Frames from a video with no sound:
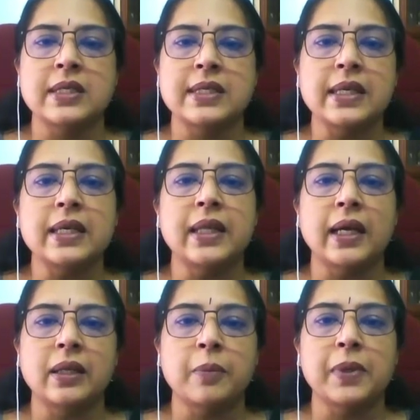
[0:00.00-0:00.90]
see
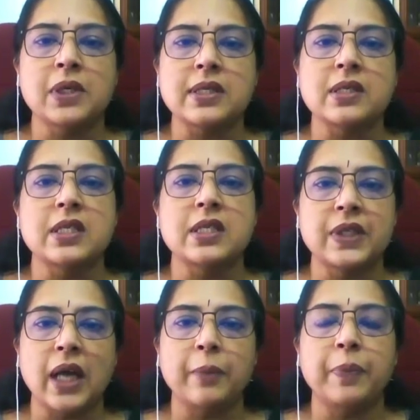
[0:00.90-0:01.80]
that the persons
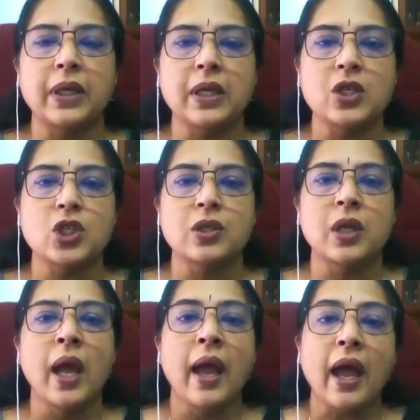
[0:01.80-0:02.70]
with
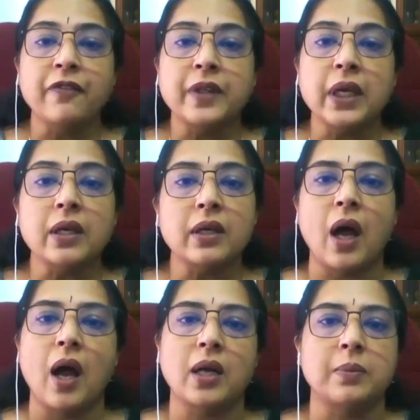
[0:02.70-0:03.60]
hypertension have thicker
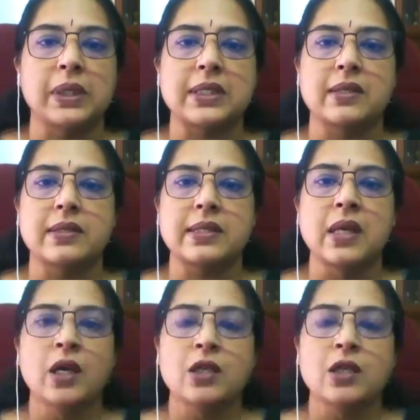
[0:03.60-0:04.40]
heart muscles.